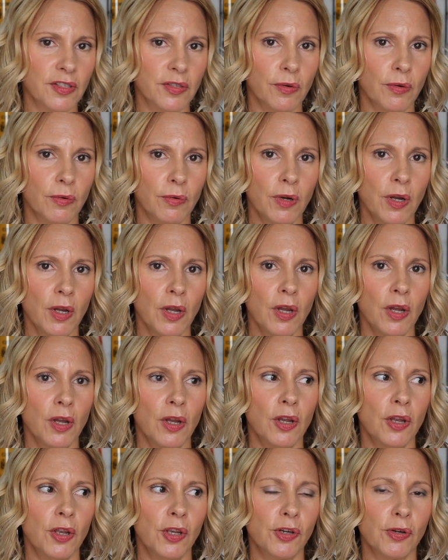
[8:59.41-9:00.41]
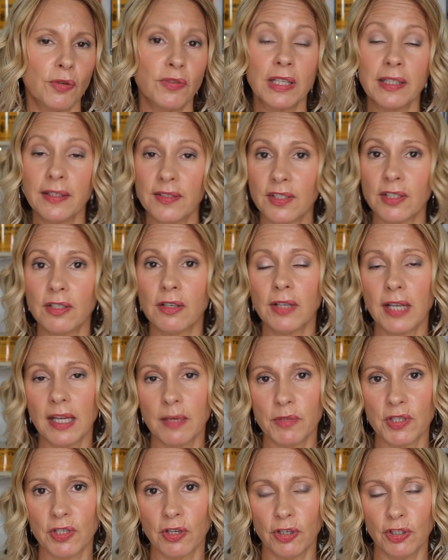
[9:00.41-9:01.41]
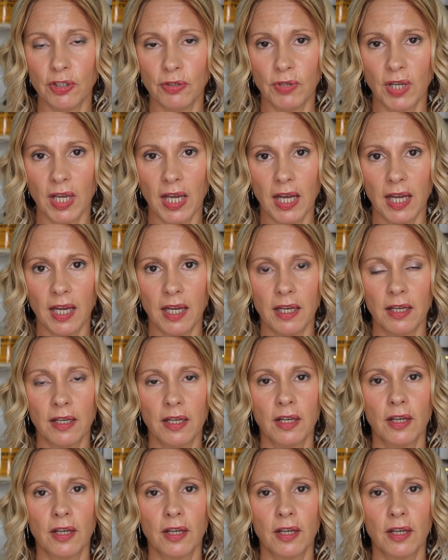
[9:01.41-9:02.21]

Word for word: So, you know, they listed on Amazon UK